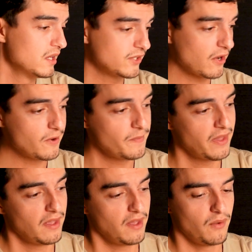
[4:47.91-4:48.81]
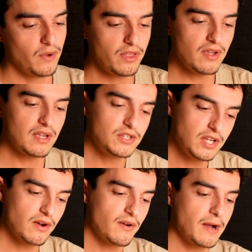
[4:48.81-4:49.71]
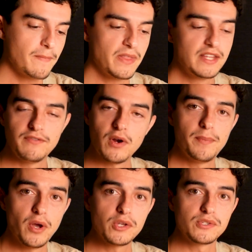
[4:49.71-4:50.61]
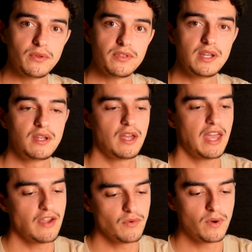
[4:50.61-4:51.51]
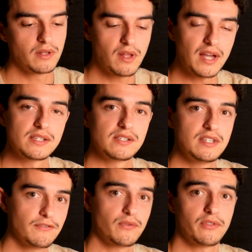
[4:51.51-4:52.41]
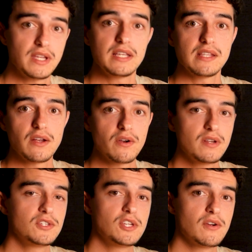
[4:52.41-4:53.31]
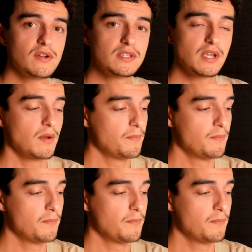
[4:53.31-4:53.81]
So With your interior, it's a very personal thing. Everyone likes different things in their own interiors.